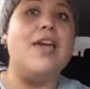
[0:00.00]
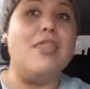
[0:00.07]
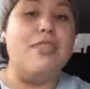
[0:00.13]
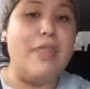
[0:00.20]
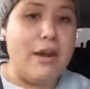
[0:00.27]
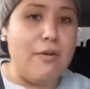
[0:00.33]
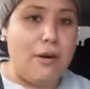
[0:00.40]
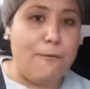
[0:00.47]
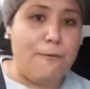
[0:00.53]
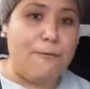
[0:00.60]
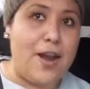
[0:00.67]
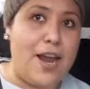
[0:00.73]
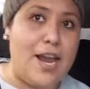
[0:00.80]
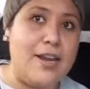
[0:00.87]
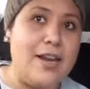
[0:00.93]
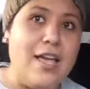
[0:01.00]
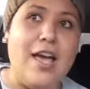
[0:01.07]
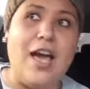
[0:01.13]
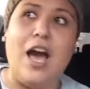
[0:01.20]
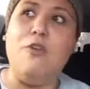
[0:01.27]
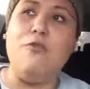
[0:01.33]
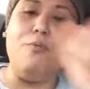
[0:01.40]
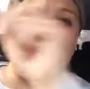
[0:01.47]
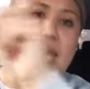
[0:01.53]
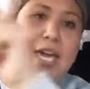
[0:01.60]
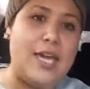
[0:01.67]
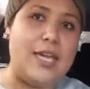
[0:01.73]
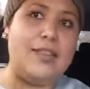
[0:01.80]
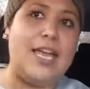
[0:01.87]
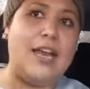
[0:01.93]
They're afraid of
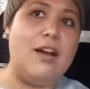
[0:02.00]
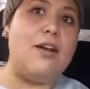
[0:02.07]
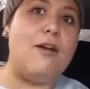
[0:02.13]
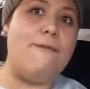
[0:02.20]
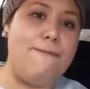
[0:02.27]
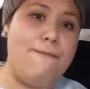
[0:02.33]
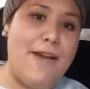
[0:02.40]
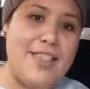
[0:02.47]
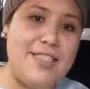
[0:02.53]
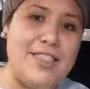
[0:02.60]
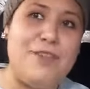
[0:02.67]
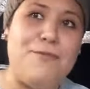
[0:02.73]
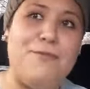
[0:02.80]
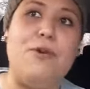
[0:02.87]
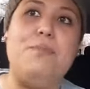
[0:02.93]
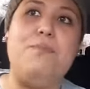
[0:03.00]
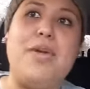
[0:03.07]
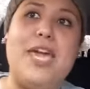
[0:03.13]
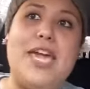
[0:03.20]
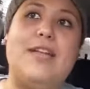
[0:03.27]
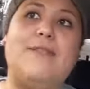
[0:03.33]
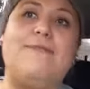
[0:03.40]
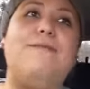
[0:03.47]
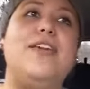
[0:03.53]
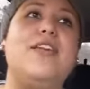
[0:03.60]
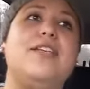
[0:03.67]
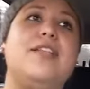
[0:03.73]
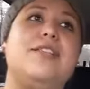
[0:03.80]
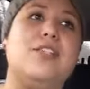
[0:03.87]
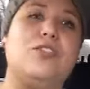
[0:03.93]
being, they're offended for being,
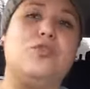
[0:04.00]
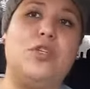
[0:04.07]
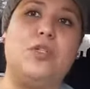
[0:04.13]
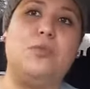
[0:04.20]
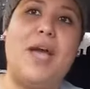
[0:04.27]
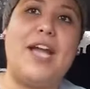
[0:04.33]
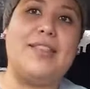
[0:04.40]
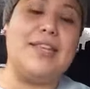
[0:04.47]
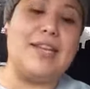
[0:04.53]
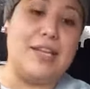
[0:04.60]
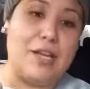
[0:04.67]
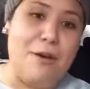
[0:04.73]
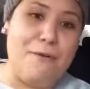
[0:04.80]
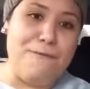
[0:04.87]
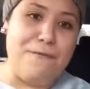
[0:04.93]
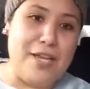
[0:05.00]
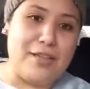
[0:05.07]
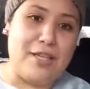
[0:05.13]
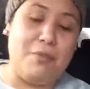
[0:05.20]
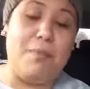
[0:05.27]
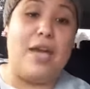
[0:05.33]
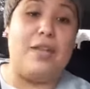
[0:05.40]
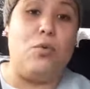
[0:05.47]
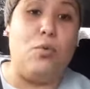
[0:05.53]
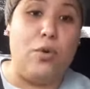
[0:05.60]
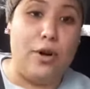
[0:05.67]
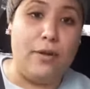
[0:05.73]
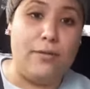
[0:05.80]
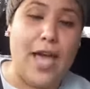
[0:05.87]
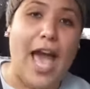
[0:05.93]
feeling disrespected and convicted by the
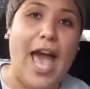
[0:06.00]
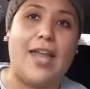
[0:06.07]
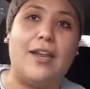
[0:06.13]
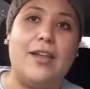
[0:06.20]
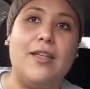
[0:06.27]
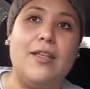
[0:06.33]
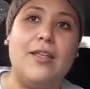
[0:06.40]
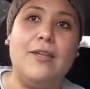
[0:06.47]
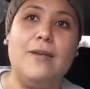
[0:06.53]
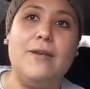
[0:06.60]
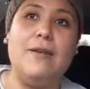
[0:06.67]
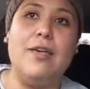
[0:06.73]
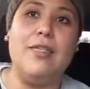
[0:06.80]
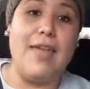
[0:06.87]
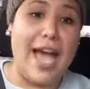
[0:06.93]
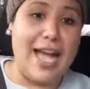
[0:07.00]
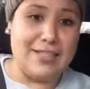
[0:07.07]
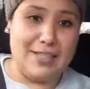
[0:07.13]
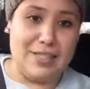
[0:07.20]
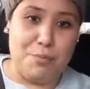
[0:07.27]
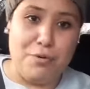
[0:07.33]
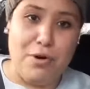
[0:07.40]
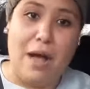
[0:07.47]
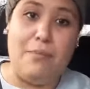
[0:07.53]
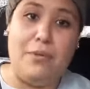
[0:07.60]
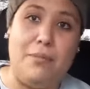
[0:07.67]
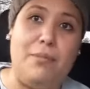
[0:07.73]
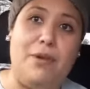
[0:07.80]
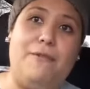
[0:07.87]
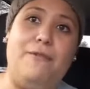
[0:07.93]
Word of God. That's the
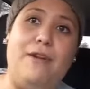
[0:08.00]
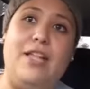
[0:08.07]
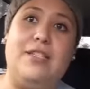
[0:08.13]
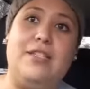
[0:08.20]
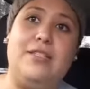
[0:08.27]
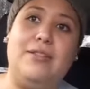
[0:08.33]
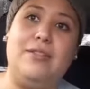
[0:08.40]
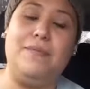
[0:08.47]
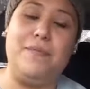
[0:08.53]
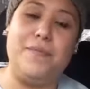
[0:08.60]
problem, my friends.